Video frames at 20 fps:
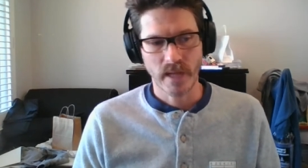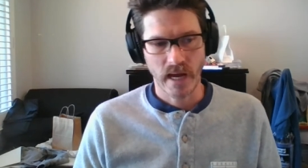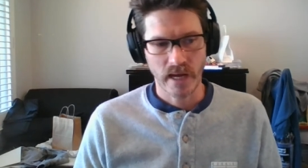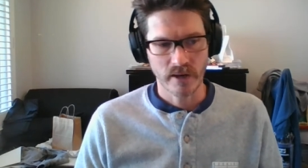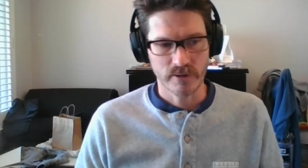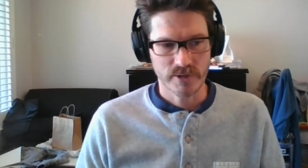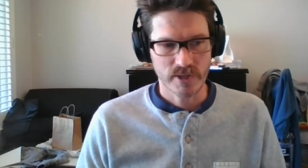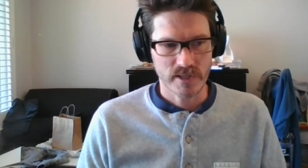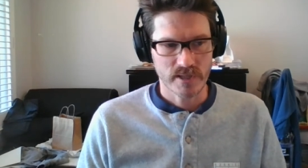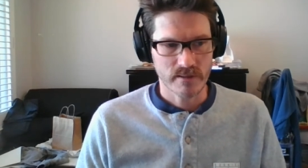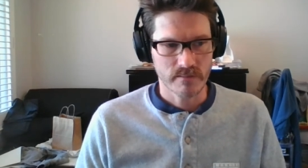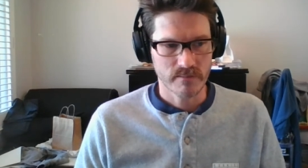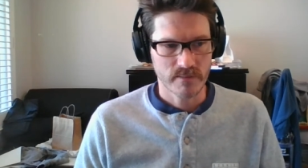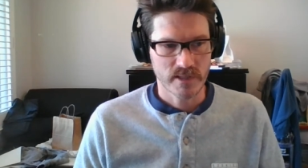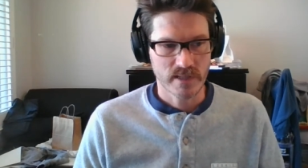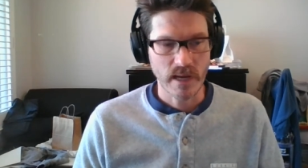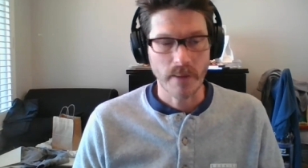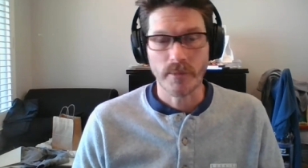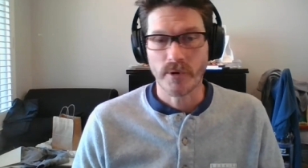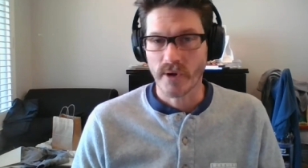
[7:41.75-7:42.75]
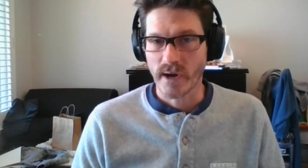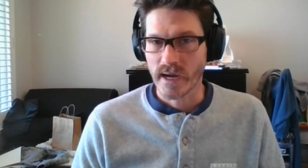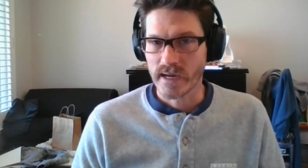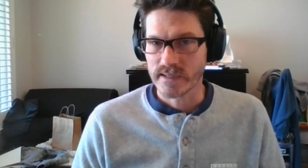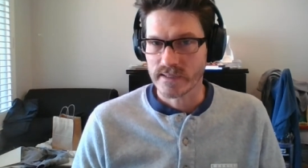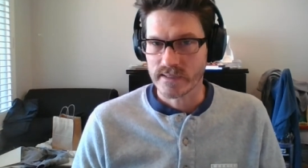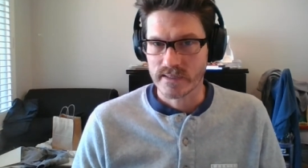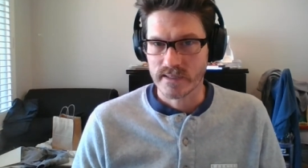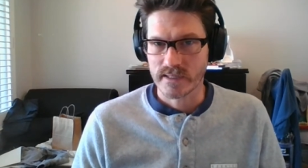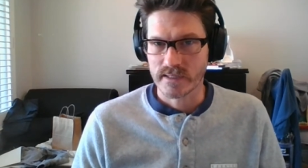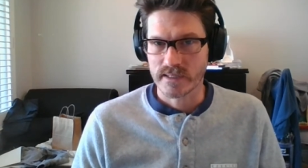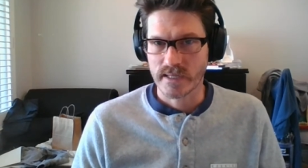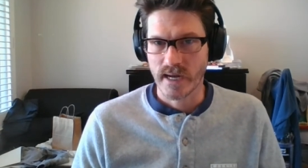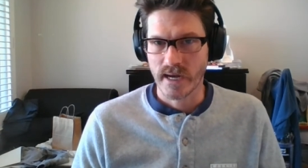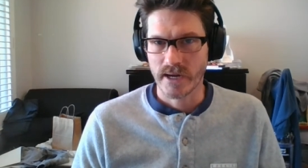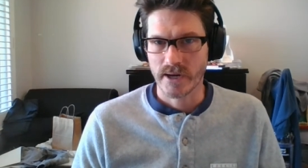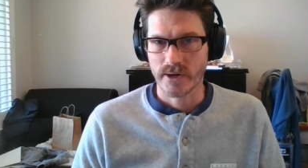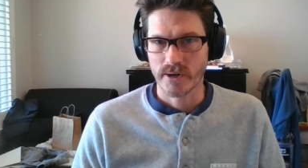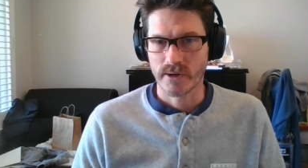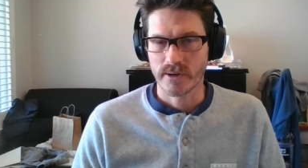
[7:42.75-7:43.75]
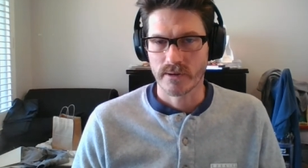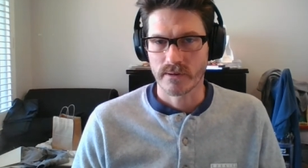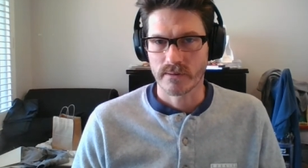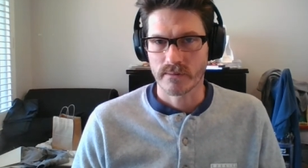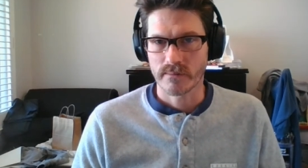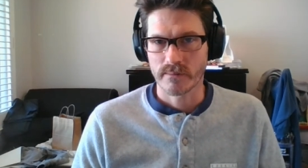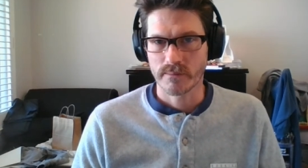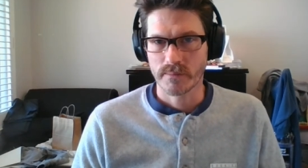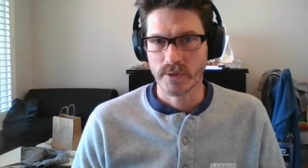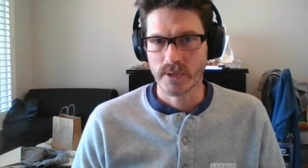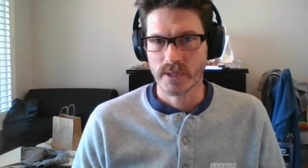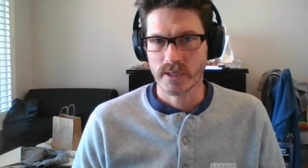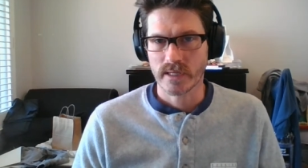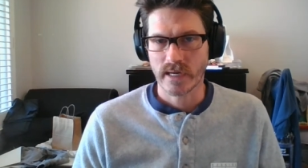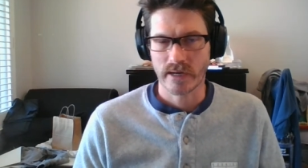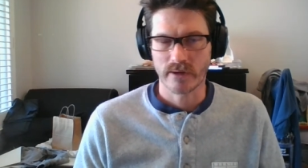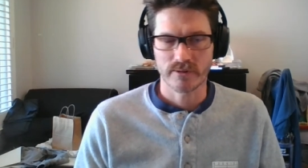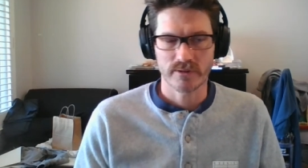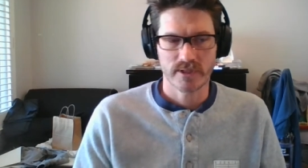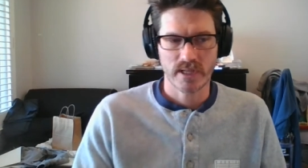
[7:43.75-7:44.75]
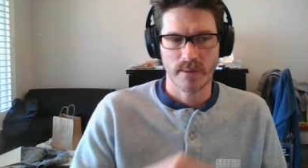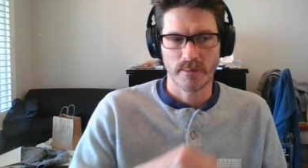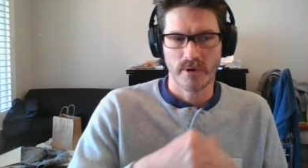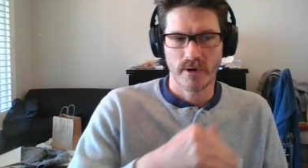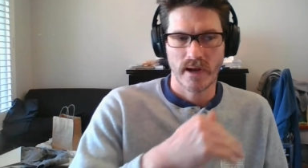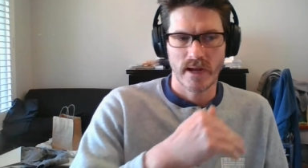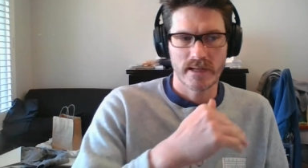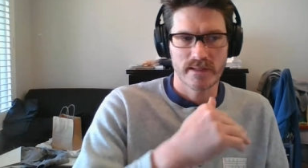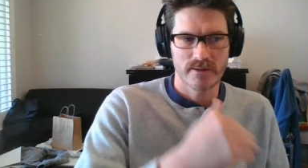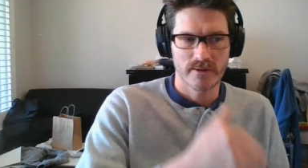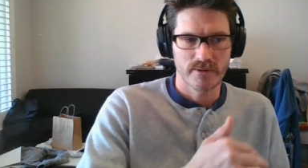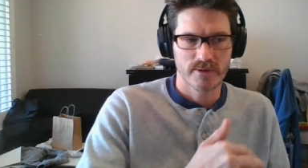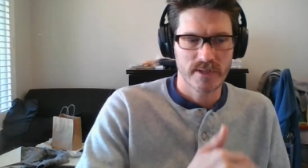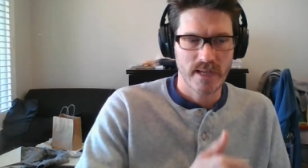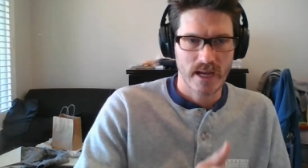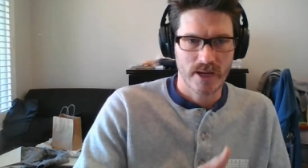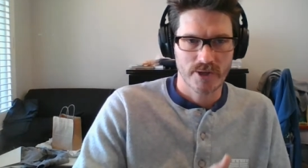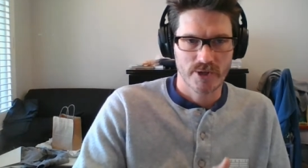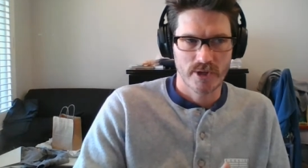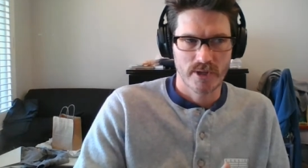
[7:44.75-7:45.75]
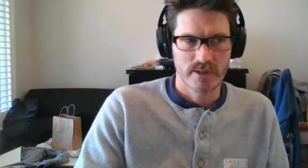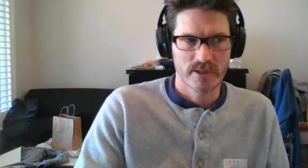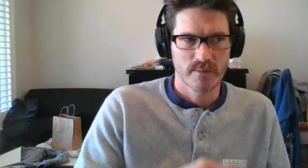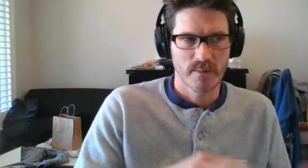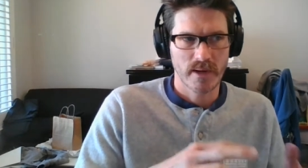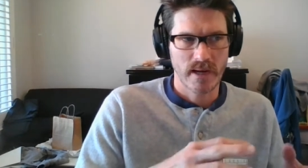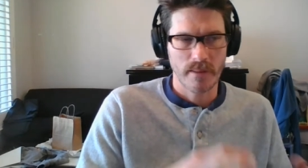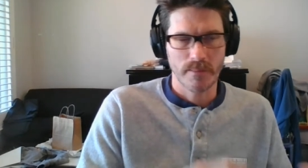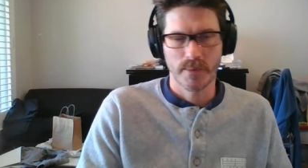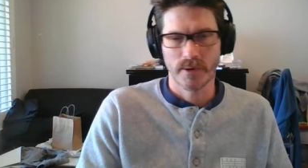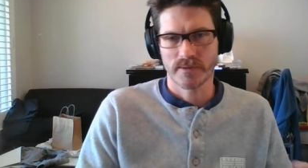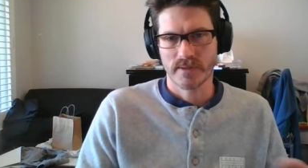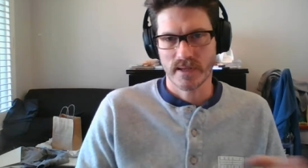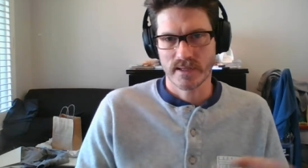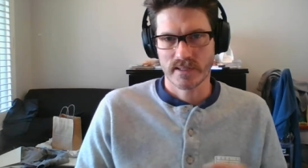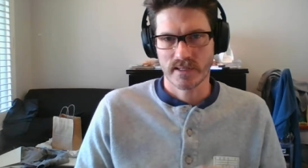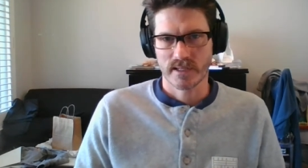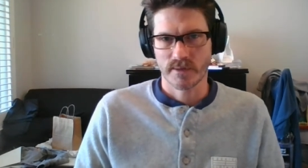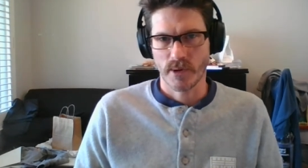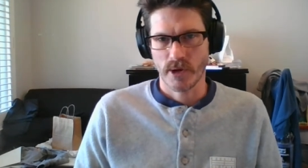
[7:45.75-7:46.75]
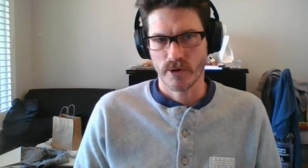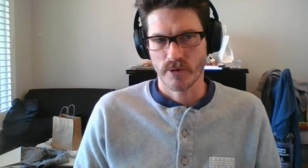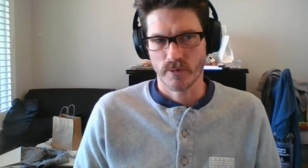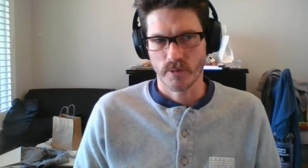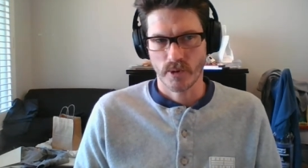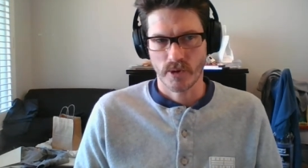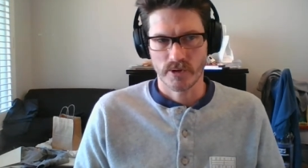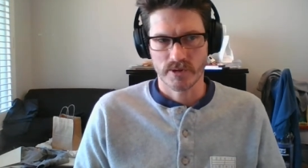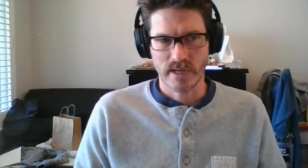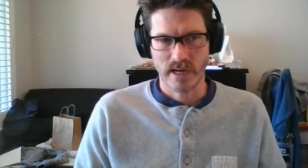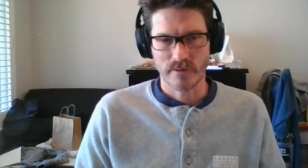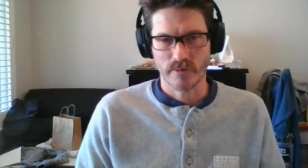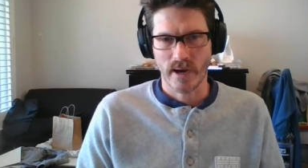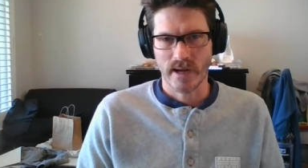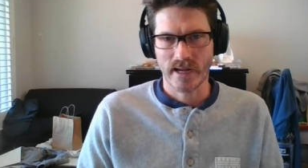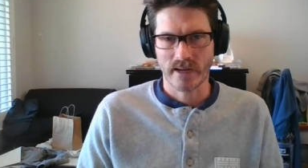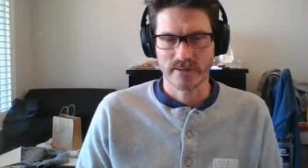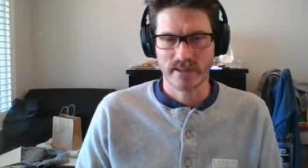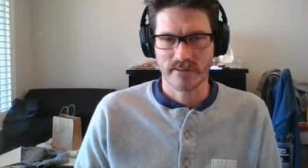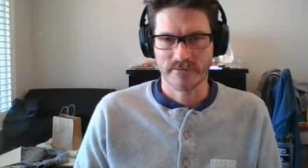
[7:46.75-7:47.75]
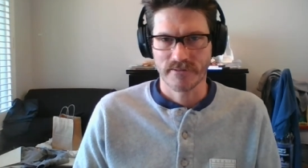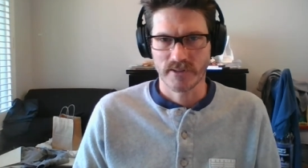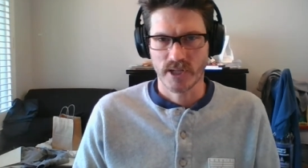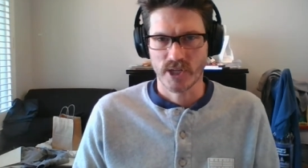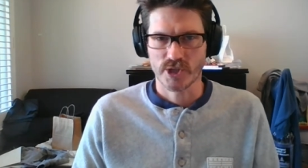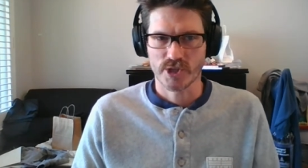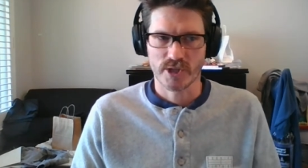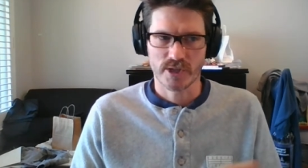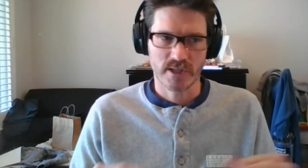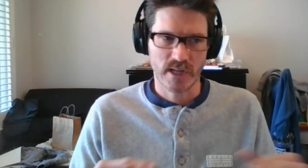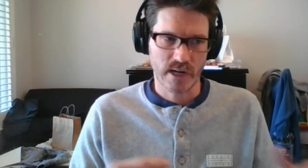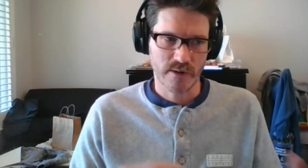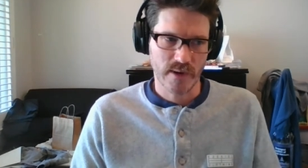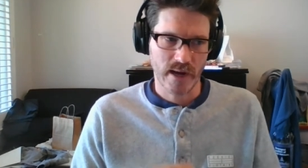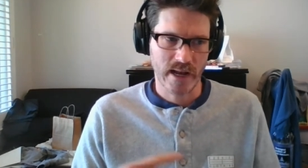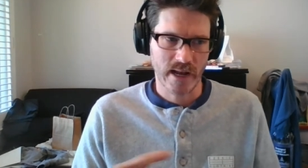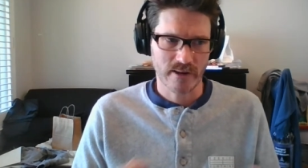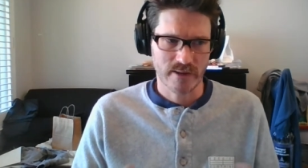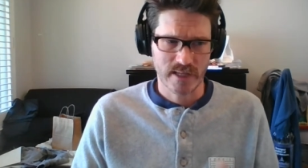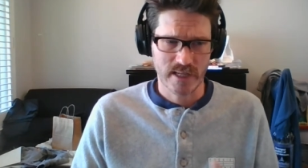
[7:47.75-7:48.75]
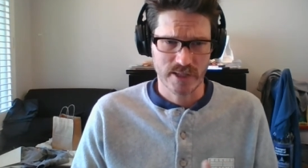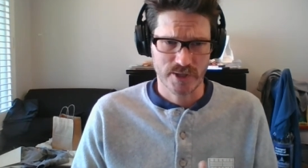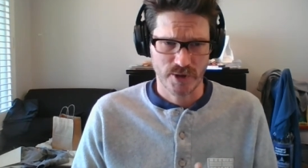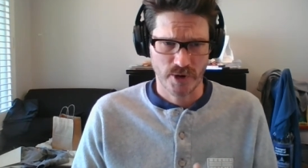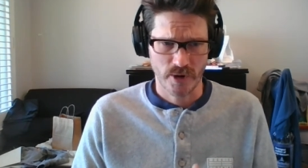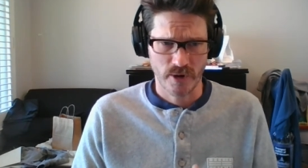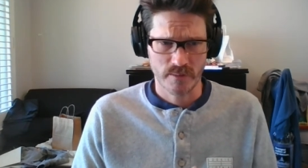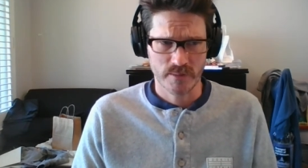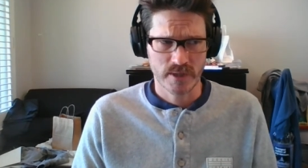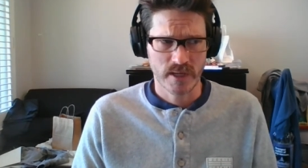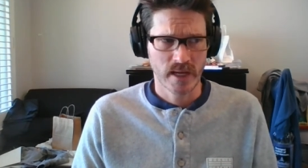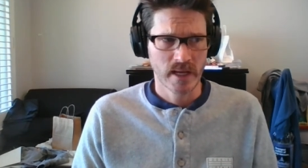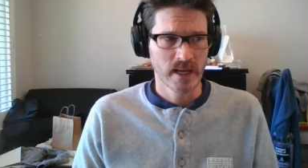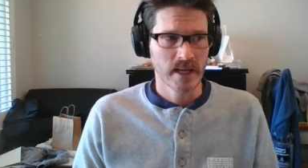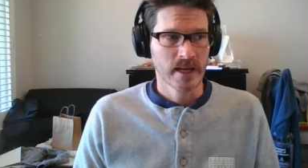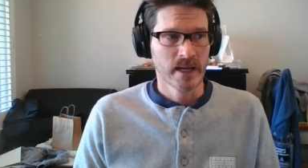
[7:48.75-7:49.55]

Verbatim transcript: I don't just summarize the entire book. I don't summarize those sections, but I put things into my own words. I write out definitions. I write out key terms.